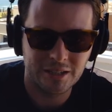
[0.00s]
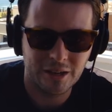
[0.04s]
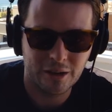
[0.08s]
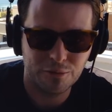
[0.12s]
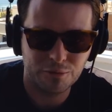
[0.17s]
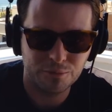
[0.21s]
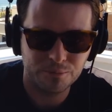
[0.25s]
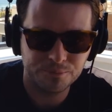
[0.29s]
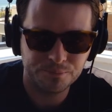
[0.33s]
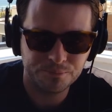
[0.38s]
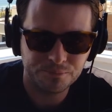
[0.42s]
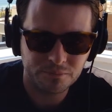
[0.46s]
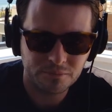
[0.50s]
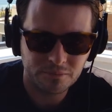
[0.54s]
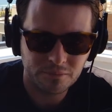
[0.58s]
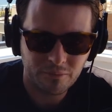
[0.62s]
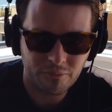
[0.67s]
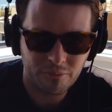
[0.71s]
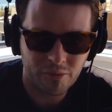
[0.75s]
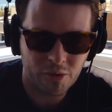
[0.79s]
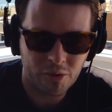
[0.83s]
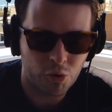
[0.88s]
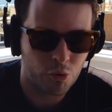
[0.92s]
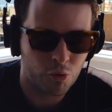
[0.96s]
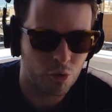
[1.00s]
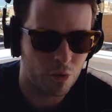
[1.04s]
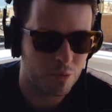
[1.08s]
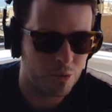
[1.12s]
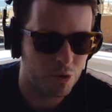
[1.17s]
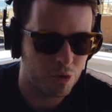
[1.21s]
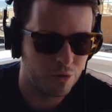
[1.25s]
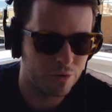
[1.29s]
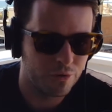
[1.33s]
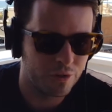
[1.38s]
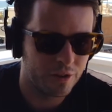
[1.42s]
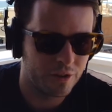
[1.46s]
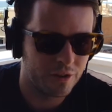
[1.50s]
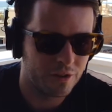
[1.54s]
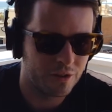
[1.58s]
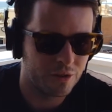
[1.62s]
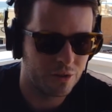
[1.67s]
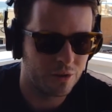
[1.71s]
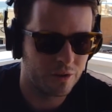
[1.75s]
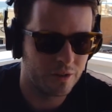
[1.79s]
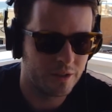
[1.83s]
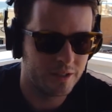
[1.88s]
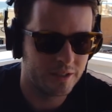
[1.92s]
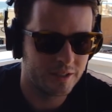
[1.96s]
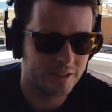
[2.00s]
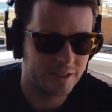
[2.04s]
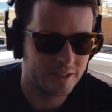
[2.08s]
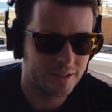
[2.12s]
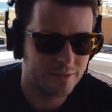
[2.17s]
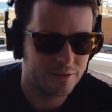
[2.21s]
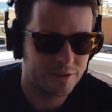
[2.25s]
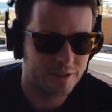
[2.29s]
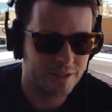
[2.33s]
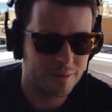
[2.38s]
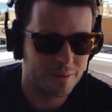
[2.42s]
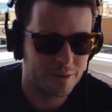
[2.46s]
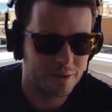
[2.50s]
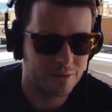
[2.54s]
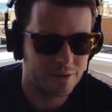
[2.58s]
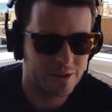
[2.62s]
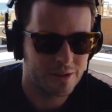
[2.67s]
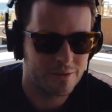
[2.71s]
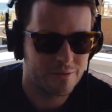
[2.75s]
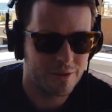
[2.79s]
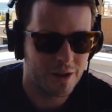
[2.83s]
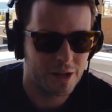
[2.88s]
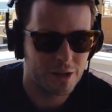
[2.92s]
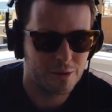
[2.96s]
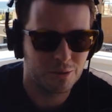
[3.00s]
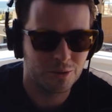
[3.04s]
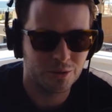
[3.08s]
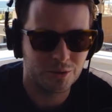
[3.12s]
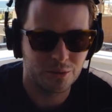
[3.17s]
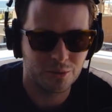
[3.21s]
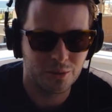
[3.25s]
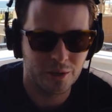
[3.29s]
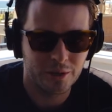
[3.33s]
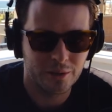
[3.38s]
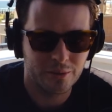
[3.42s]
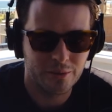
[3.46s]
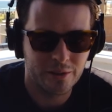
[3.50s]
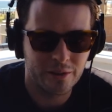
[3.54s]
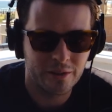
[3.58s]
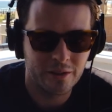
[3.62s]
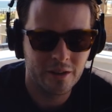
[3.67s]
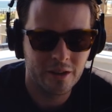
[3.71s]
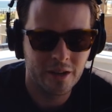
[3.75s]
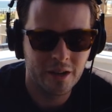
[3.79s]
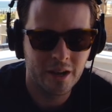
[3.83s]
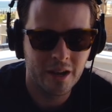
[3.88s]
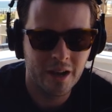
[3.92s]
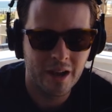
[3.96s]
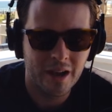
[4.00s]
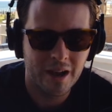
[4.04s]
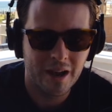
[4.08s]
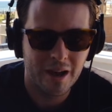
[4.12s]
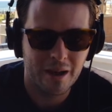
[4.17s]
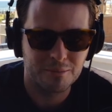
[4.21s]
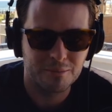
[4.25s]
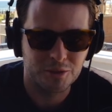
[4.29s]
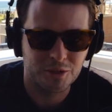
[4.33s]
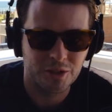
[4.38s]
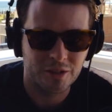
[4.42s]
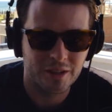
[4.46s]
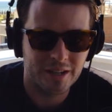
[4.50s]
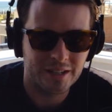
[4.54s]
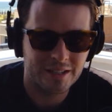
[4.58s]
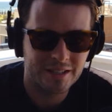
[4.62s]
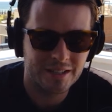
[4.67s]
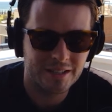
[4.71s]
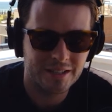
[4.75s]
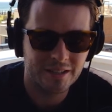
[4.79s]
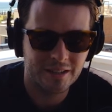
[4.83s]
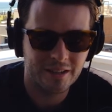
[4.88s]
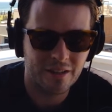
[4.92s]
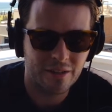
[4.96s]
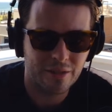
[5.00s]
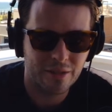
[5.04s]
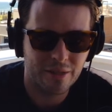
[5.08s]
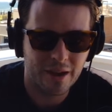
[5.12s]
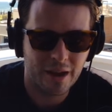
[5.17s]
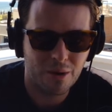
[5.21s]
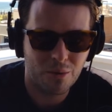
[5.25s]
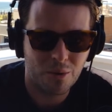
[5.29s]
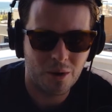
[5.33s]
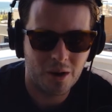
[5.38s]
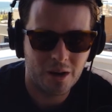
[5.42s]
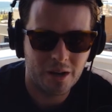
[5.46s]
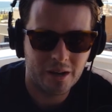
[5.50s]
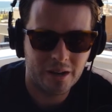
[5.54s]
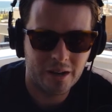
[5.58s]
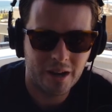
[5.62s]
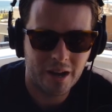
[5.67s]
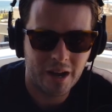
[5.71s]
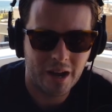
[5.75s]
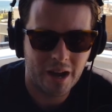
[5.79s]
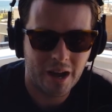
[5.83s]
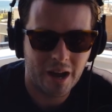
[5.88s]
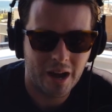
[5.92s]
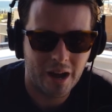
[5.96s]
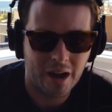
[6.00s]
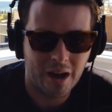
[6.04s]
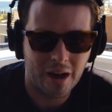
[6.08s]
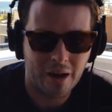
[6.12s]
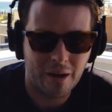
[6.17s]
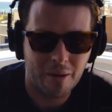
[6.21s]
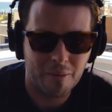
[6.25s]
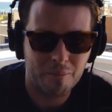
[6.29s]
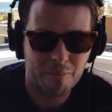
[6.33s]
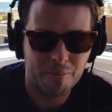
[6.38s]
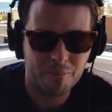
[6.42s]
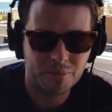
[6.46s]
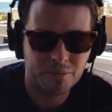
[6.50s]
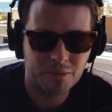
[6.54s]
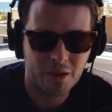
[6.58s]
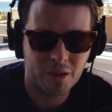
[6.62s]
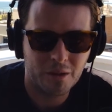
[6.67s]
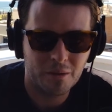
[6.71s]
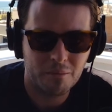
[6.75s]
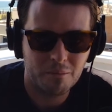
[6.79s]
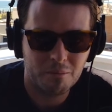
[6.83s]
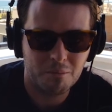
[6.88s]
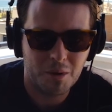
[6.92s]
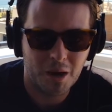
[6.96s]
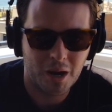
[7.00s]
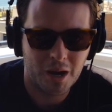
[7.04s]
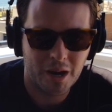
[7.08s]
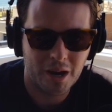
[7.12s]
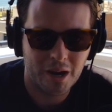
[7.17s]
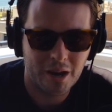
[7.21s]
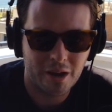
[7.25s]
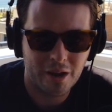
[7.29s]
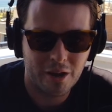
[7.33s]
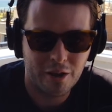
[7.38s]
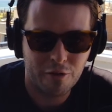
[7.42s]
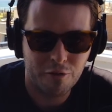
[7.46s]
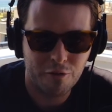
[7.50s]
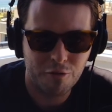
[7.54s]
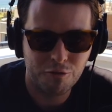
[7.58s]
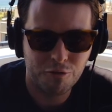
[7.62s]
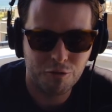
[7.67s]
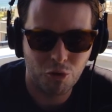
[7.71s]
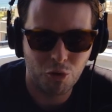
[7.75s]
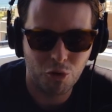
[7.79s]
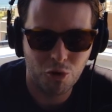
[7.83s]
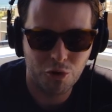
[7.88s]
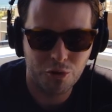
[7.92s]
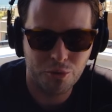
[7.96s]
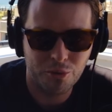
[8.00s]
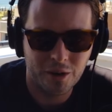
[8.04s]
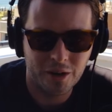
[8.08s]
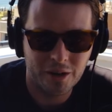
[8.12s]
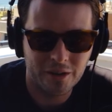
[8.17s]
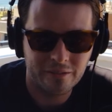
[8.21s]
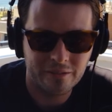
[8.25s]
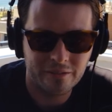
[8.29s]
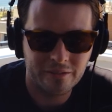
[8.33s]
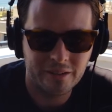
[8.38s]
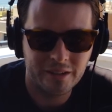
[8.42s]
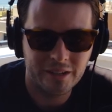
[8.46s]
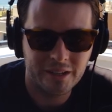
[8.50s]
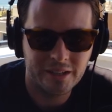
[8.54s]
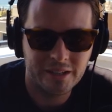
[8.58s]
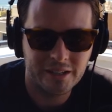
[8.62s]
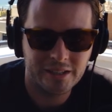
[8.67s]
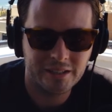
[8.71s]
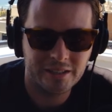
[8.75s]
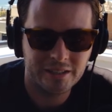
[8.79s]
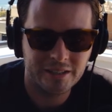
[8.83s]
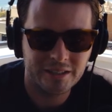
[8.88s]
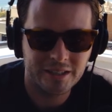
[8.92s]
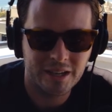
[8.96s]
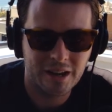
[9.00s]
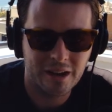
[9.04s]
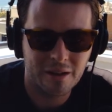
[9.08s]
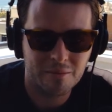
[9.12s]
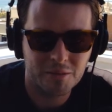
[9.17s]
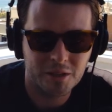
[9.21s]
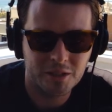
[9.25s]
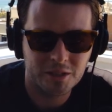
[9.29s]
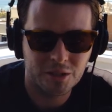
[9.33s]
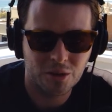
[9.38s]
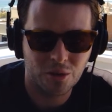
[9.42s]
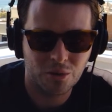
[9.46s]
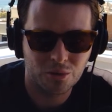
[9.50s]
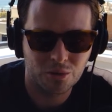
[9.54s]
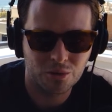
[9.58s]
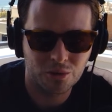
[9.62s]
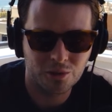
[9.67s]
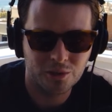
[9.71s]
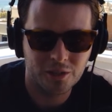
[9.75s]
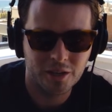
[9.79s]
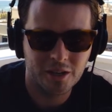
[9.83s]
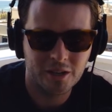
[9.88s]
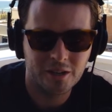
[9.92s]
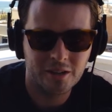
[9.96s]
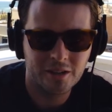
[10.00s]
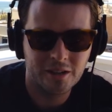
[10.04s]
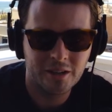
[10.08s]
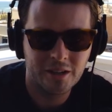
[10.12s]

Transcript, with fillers: all of that data cleaning stuff, remove the noise, and give you something really valuable to work with. Um, so that's that one. My fourth one is um, is called Looka.